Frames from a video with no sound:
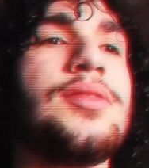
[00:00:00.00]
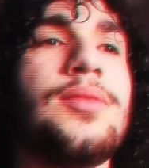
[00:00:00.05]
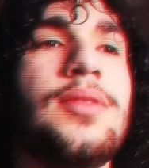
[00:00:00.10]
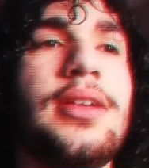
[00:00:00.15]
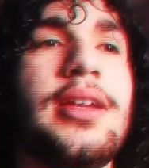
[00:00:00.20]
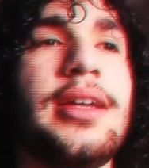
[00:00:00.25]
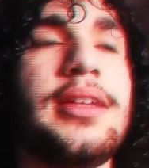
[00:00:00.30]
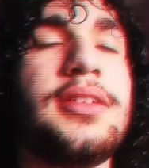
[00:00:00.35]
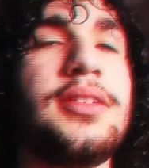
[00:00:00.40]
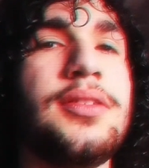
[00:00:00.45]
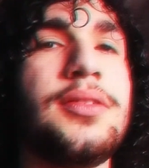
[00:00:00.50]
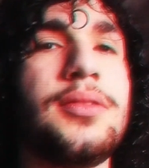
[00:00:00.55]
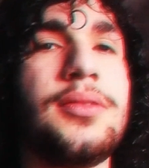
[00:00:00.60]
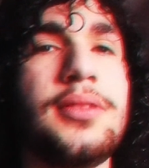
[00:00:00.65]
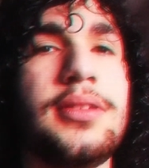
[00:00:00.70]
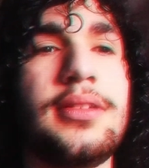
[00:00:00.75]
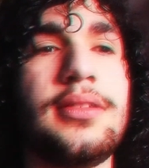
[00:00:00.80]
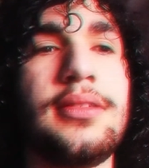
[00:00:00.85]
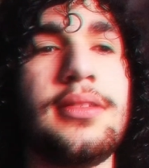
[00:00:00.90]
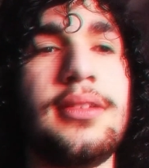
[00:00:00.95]
what I do,
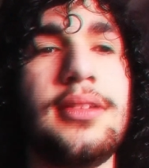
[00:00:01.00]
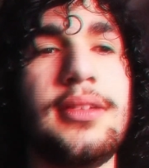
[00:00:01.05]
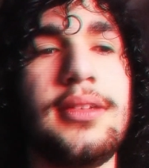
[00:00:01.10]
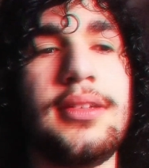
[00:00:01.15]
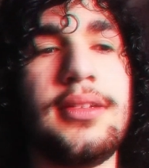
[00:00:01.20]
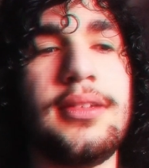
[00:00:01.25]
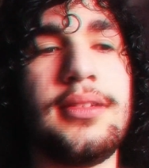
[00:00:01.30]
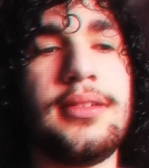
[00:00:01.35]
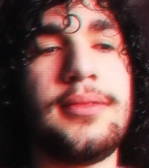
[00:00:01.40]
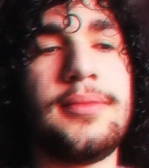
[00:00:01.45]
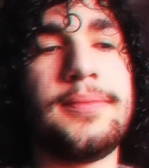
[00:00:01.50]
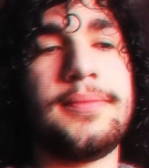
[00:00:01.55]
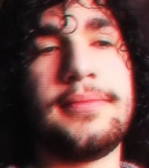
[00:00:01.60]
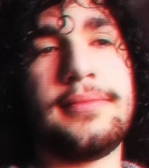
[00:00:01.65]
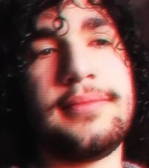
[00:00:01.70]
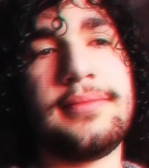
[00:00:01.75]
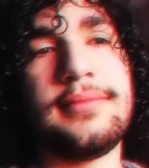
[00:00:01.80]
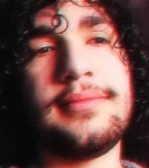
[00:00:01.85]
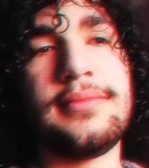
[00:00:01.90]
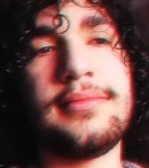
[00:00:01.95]
and
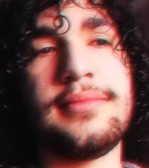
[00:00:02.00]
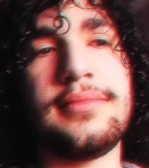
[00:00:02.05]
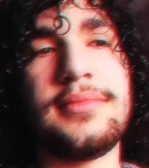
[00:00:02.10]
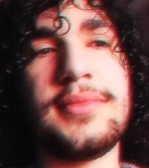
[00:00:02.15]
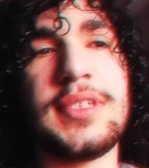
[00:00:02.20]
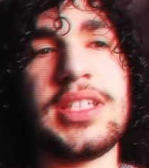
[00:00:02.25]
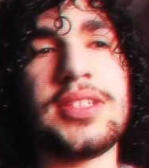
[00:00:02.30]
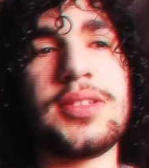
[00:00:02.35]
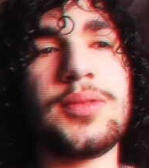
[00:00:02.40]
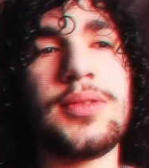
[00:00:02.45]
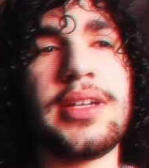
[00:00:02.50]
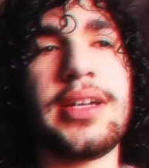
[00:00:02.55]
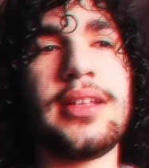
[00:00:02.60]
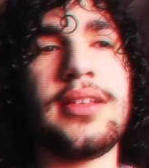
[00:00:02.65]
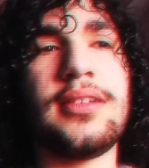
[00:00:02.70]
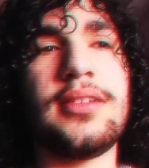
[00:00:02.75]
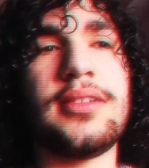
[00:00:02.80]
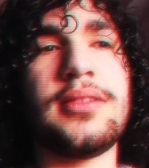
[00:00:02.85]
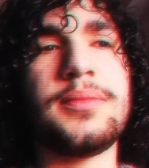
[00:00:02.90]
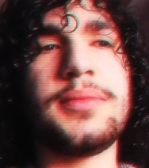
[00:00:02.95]
just what I
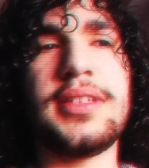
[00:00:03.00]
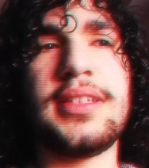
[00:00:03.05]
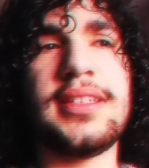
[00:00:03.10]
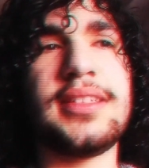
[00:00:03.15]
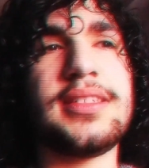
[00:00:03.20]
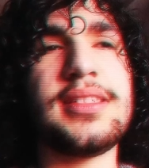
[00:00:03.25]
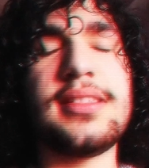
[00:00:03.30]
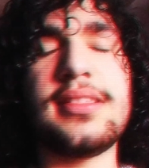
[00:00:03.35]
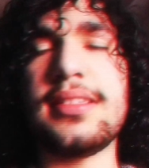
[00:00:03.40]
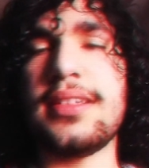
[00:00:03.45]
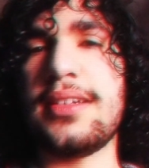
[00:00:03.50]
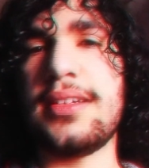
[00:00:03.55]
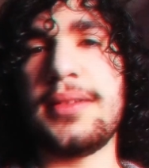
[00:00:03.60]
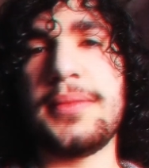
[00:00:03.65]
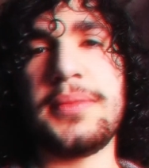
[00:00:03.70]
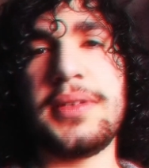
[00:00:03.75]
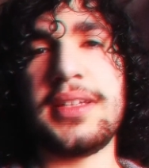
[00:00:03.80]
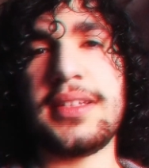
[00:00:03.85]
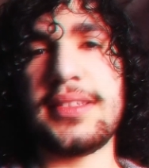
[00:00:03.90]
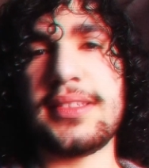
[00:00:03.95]
learned. But this isn't going to
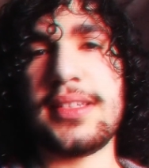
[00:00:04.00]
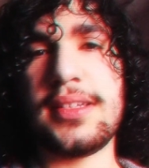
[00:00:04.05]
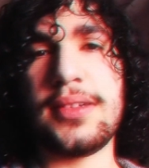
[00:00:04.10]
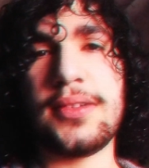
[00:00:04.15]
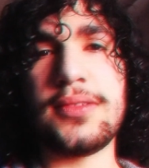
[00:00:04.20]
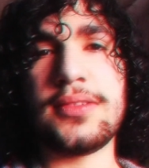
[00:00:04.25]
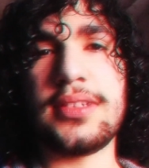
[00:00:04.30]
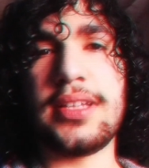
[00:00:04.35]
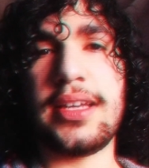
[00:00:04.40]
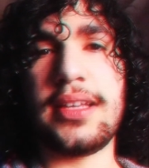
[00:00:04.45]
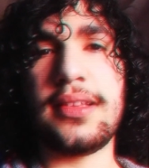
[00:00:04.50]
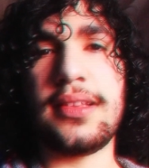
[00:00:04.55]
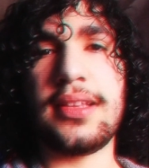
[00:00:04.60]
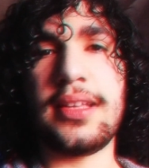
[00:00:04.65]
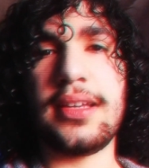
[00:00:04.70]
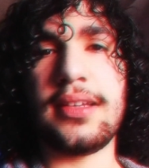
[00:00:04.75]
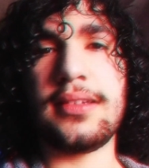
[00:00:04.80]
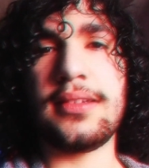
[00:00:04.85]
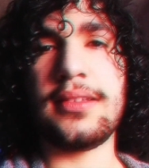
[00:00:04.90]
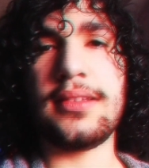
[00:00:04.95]
be a single day
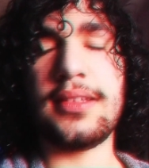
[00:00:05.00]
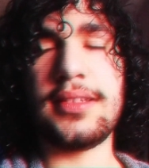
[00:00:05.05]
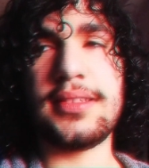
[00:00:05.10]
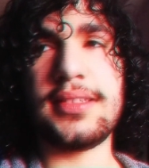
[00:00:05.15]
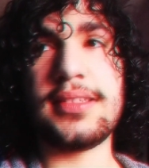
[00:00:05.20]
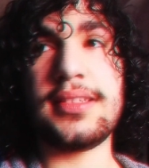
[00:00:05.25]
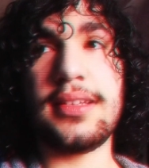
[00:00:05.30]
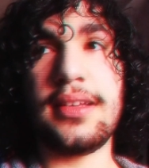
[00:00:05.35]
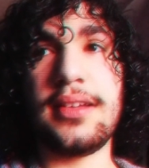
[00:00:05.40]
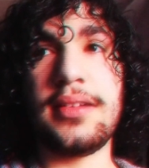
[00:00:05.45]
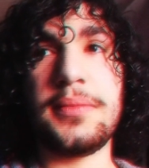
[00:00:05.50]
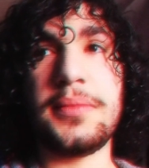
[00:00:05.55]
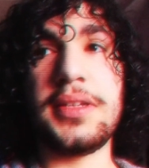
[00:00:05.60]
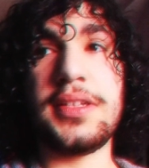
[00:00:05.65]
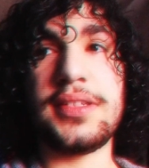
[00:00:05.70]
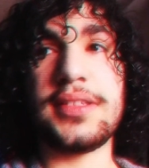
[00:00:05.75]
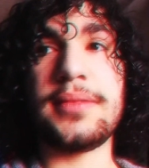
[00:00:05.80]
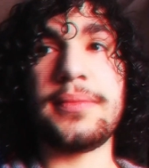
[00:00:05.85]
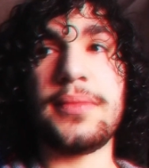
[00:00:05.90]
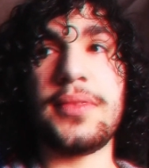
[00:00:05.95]
thing. This is going to be
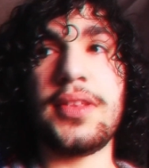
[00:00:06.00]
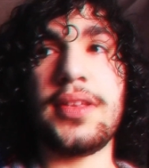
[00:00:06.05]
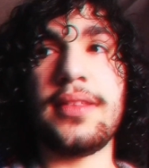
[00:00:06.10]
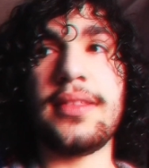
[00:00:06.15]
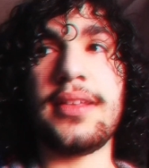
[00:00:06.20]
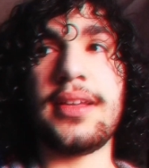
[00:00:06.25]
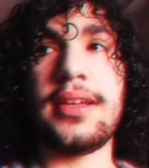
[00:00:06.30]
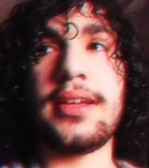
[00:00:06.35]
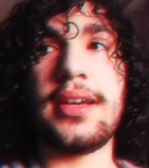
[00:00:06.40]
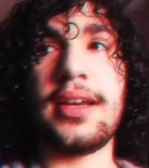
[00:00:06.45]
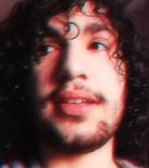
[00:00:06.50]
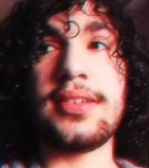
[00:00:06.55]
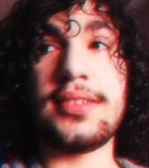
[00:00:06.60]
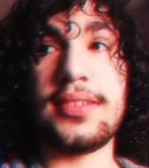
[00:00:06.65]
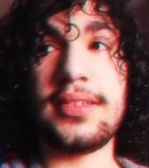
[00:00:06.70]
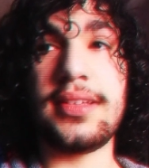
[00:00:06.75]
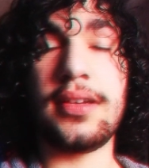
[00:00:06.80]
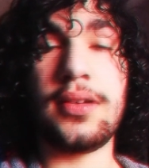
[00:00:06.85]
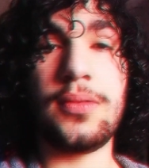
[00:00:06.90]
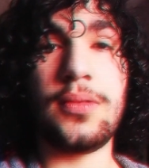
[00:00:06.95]
something that I
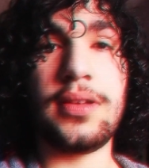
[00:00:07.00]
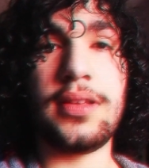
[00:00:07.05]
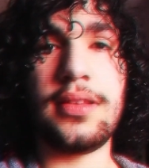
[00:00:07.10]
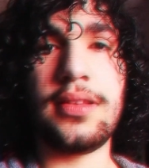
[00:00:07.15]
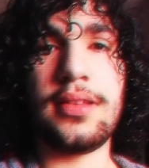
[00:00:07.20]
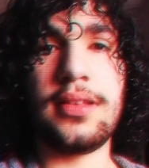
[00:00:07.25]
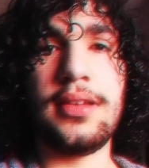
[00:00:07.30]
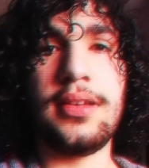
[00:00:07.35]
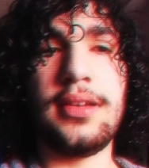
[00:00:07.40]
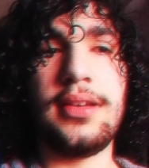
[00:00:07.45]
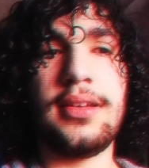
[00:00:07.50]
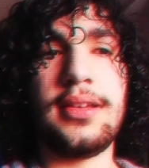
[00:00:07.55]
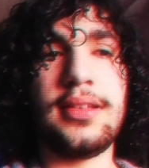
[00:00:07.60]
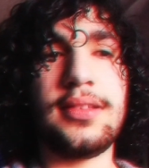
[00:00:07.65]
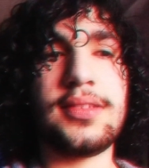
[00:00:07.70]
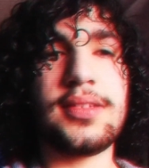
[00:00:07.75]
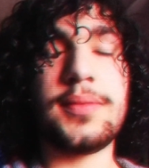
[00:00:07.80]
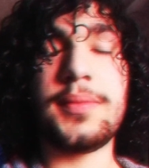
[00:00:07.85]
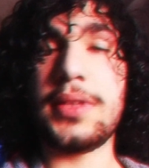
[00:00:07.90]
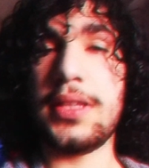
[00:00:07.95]
stick with
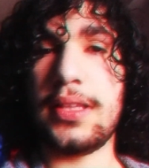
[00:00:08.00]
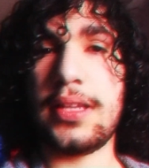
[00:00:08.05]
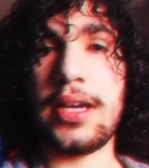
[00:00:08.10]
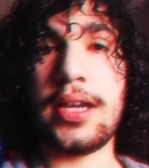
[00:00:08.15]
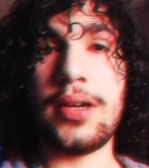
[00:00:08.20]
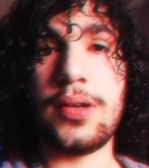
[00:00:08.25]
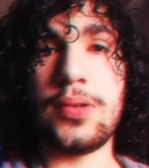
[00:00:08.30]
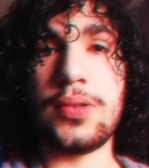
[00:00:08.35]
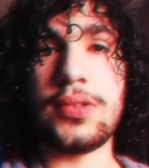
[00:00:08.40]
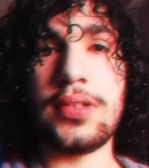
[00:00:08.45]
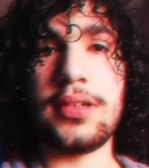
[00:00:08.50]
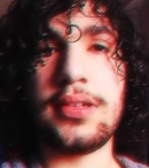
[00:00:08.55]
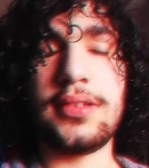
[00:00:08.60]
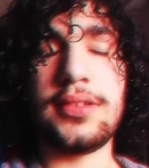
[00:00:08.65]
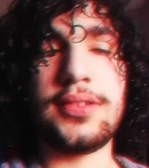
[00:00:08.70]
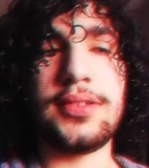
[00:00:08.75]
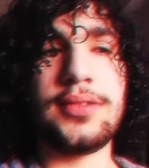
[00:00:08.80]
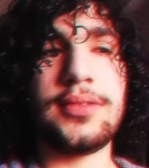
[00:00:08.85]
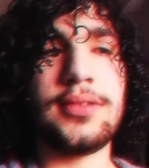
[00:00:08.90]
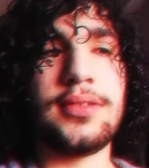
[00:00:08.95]
and something that I hold on
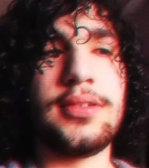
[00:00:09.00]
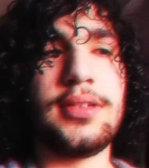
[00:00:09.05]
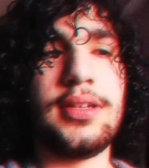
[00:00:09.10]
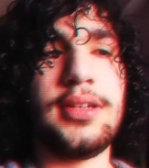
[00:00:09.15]
to.